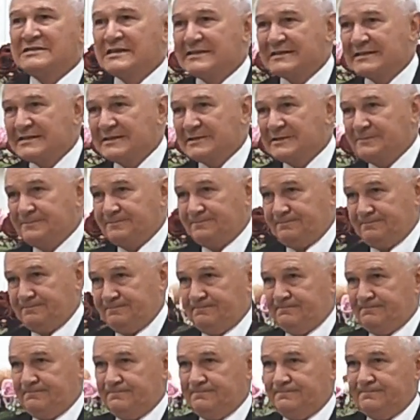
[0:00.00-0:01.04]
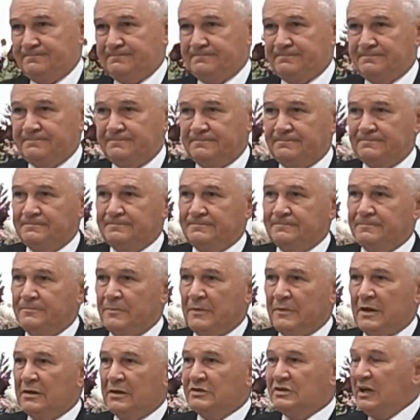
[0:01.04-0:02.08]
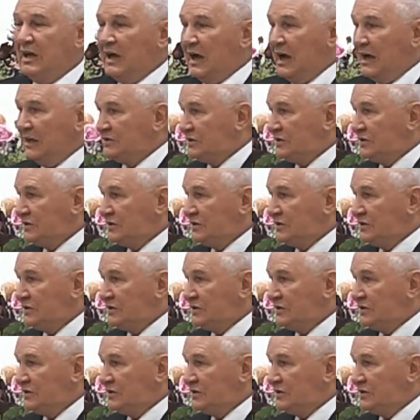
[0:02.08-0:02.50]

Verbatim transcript: We are here listening to two voices